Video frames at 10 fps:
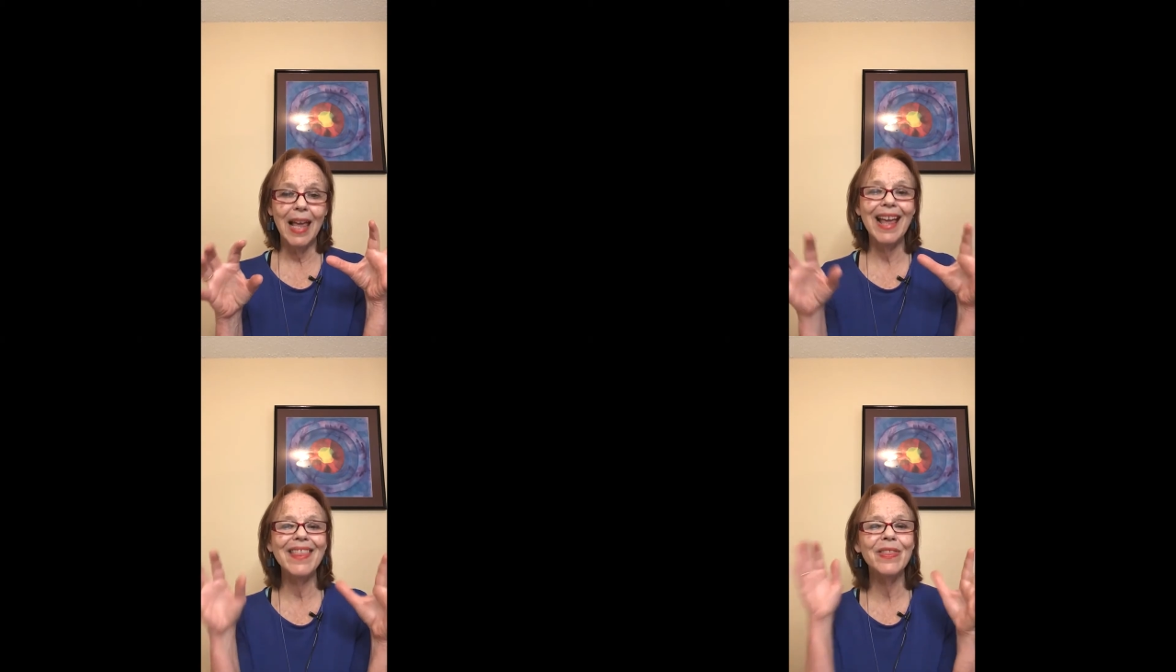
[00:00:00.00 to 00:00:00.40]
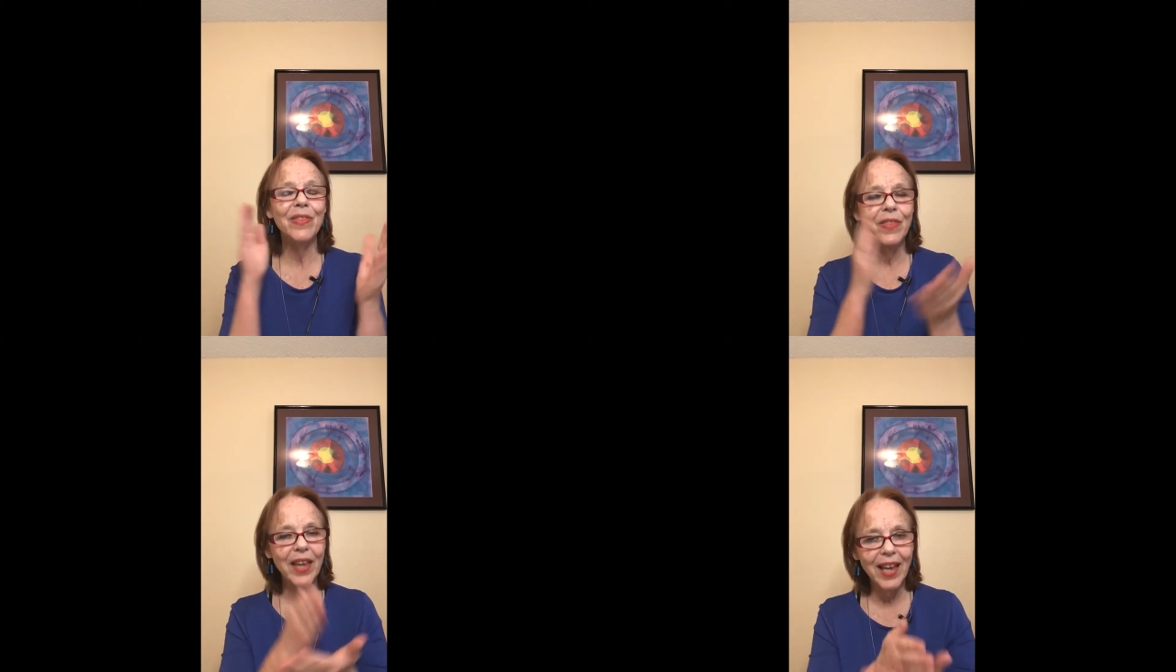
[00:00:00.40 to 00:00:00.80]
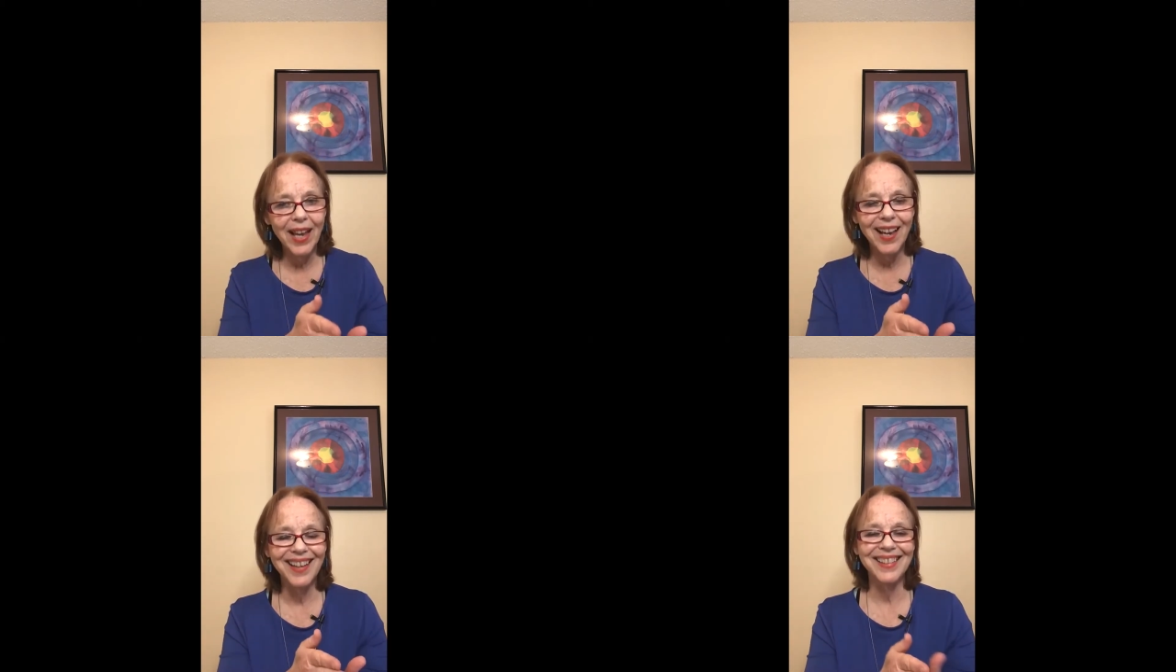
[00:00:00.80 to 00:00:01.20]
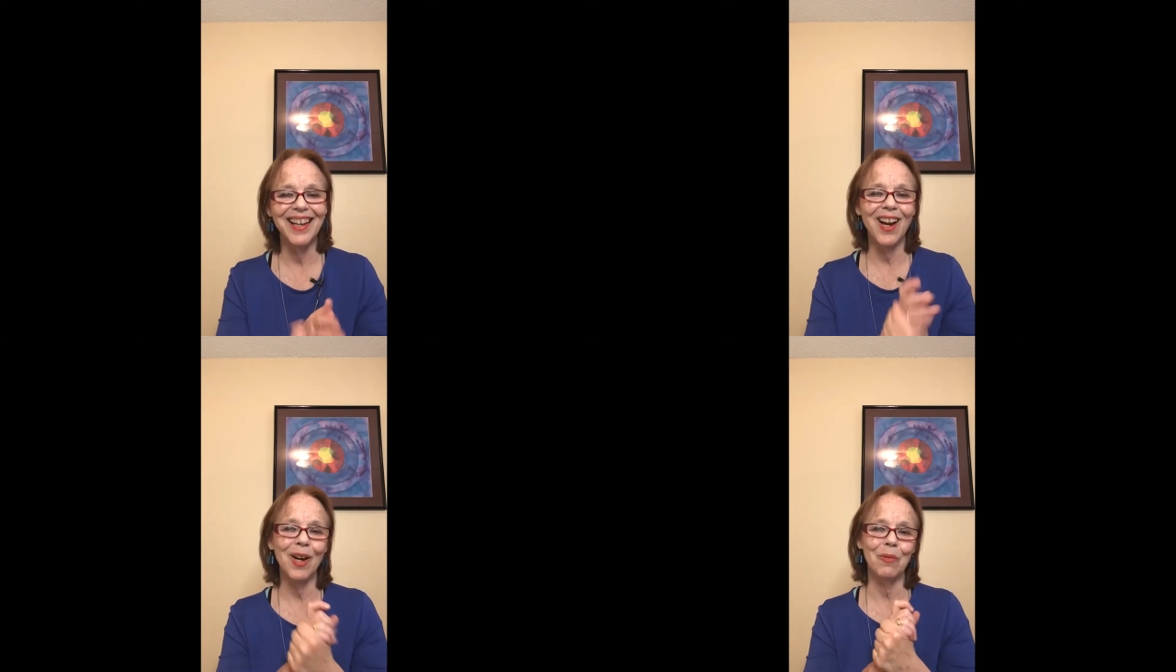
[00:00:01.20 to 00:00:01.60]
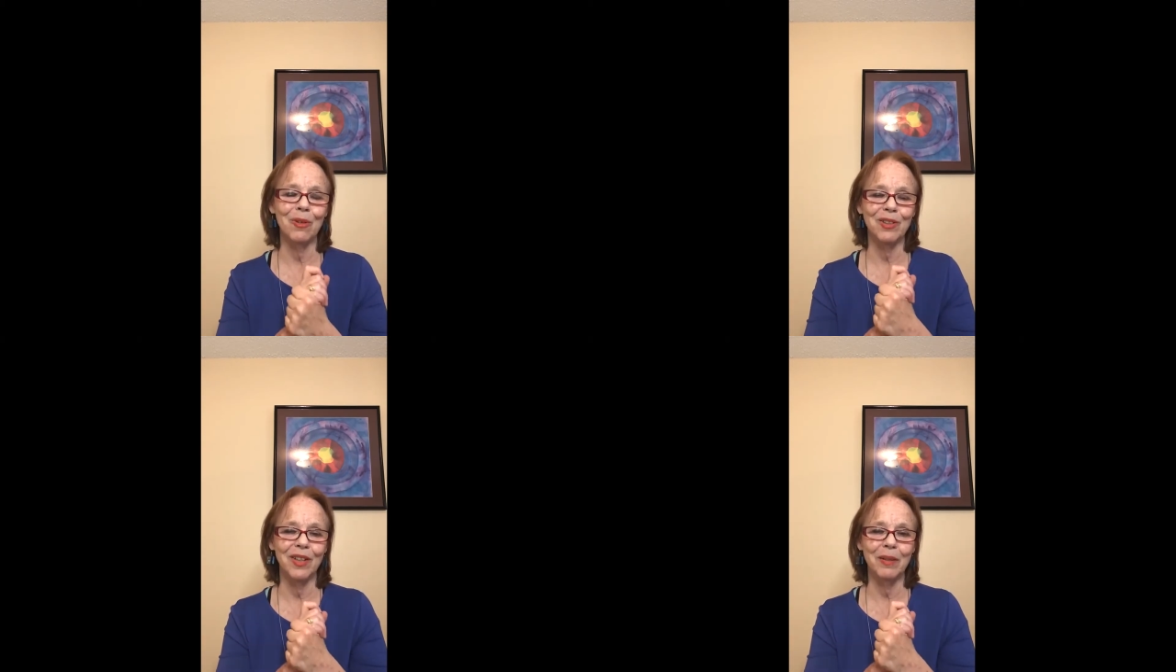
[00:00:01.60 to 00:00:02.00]
And then I
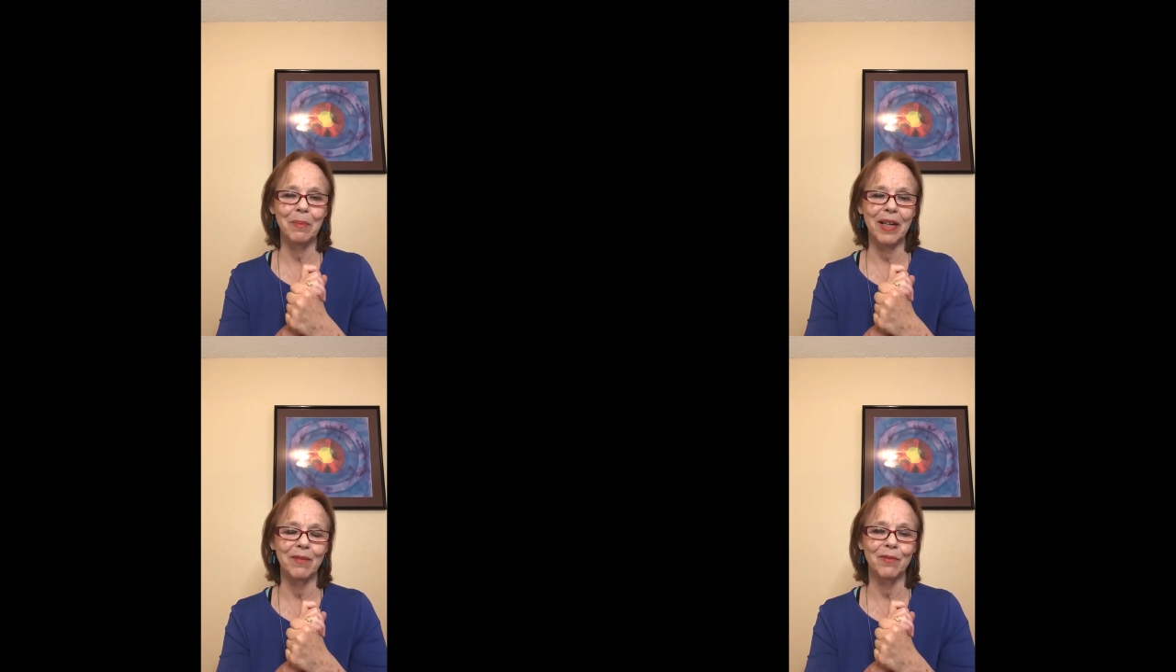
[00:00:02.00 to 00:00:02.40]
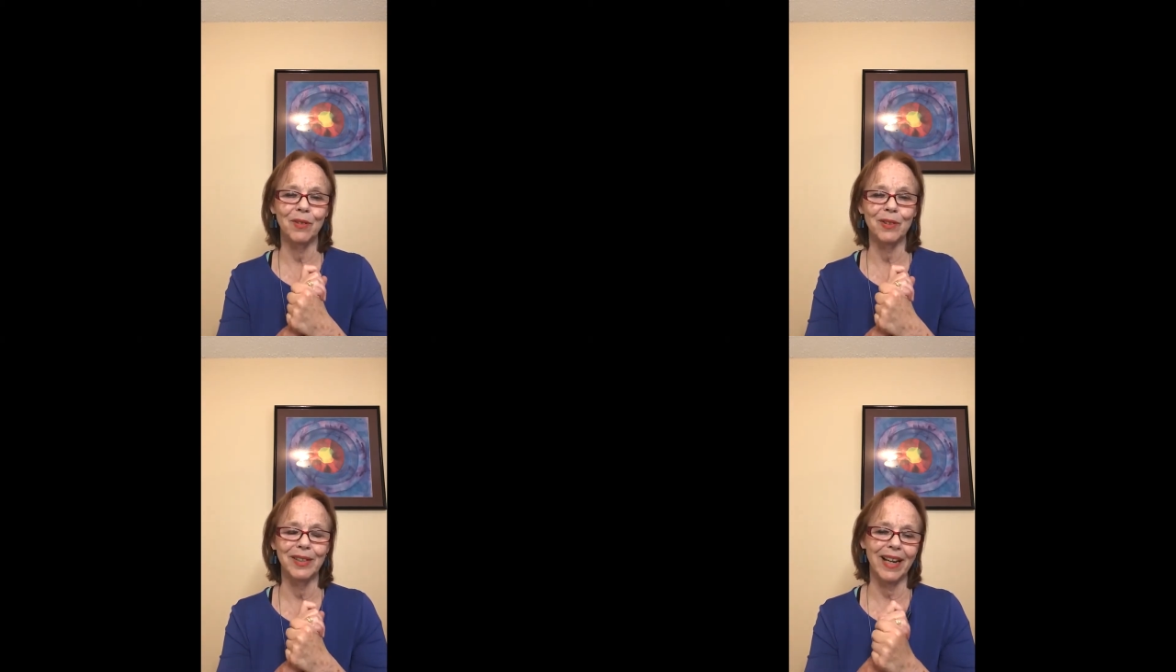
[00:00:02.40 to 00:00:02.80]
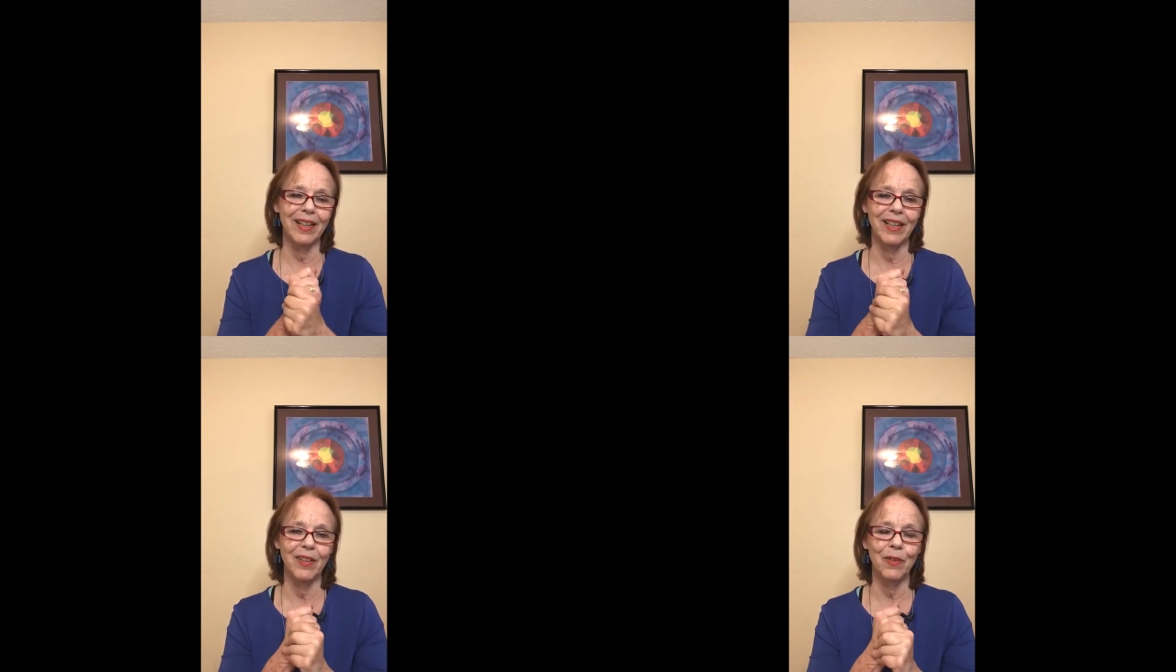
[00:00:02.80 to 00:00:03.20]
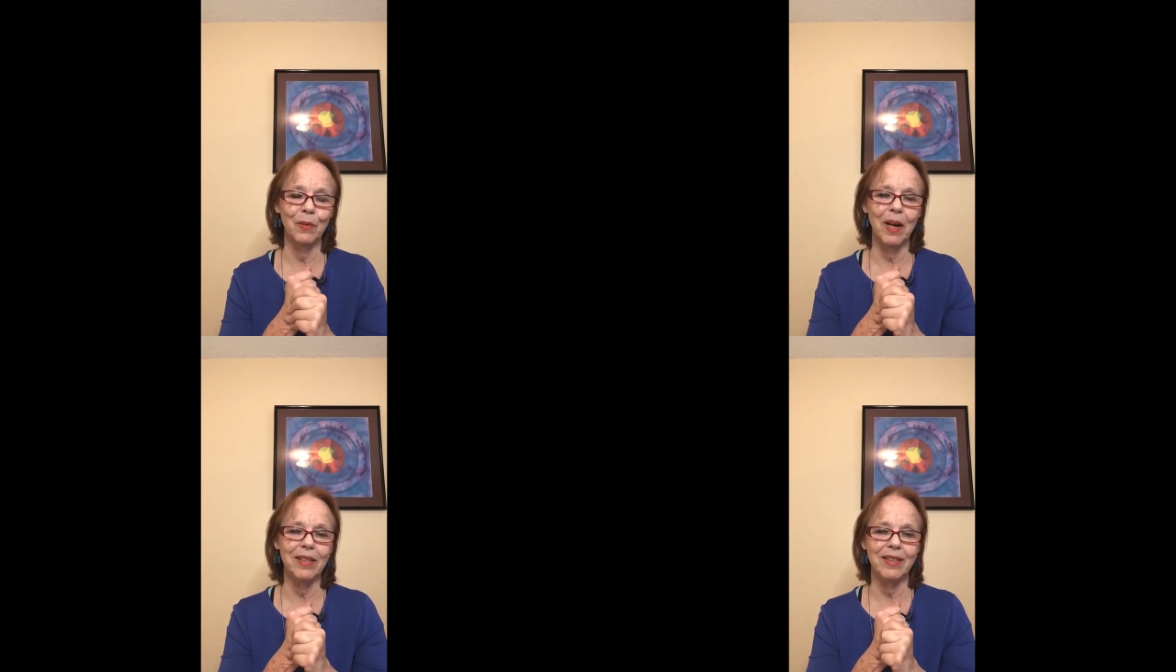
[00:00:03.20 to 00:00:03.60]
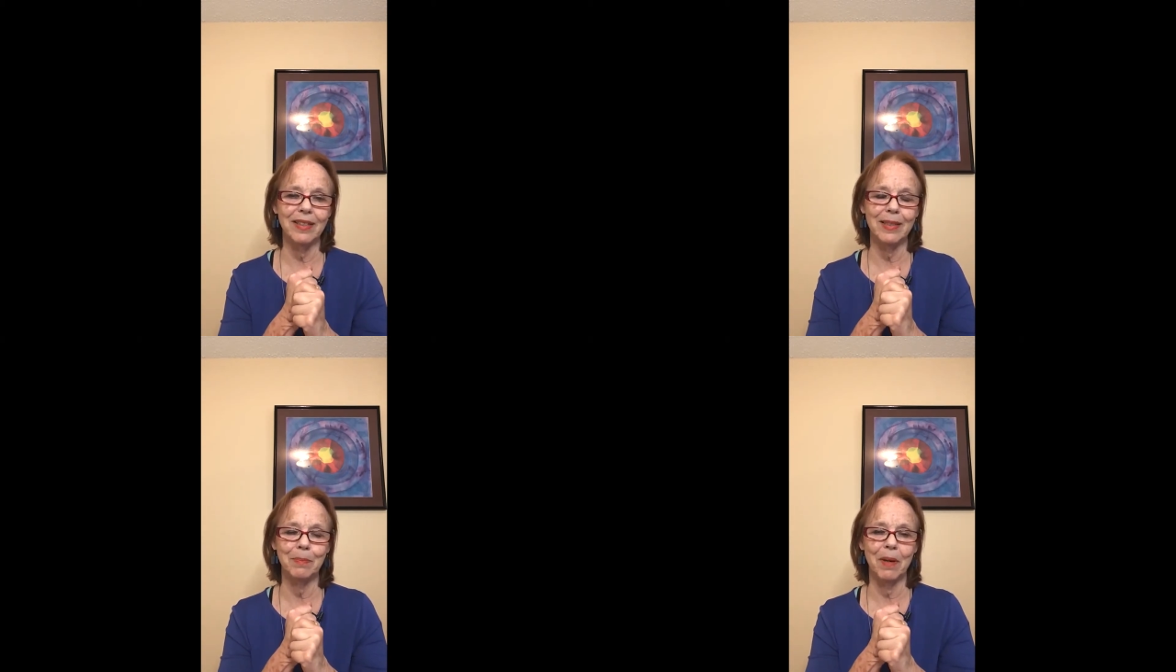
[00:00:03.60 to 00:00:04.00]
worked on the painful neck and
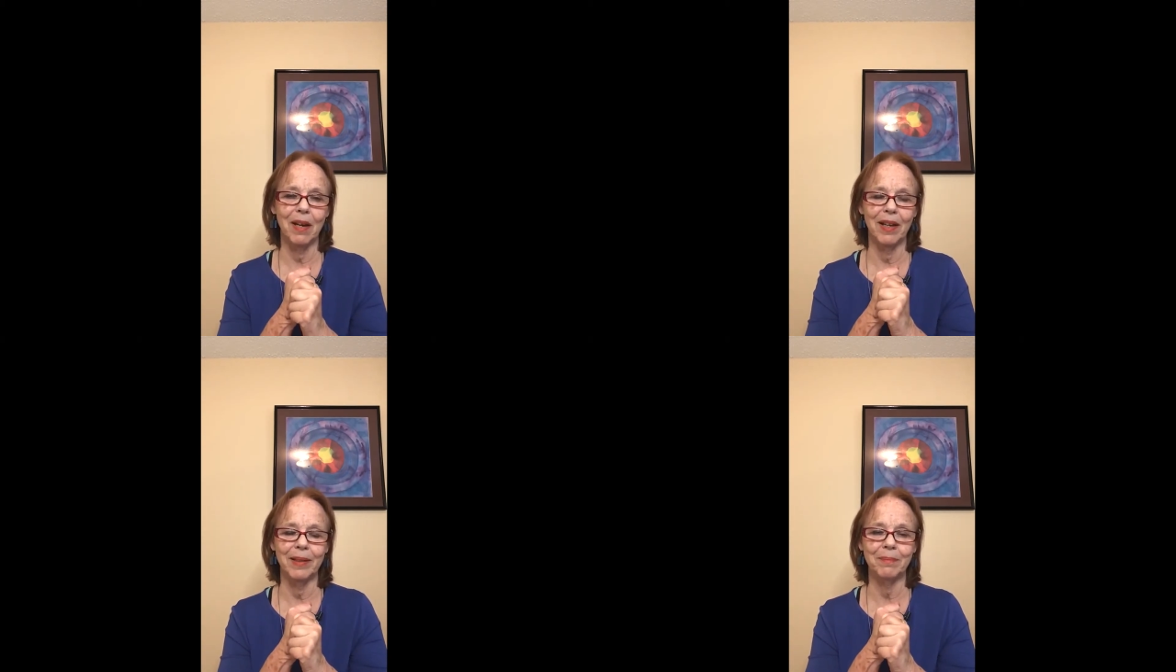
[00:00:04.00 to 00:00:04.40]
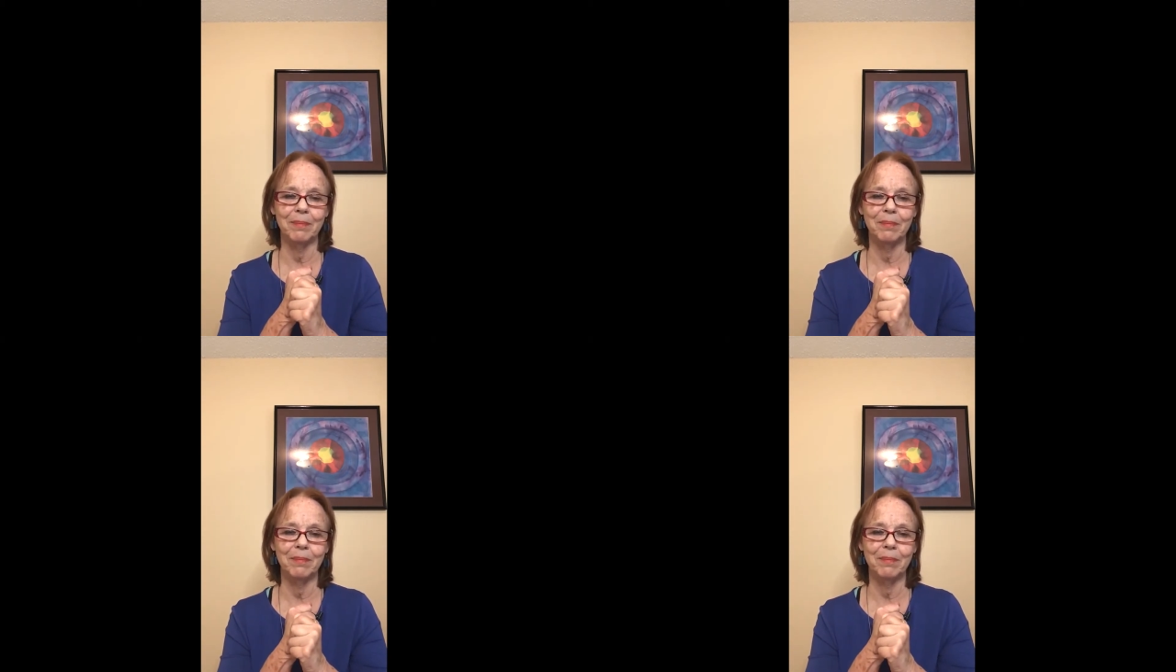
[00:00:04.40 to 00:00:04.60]
thoracic spine.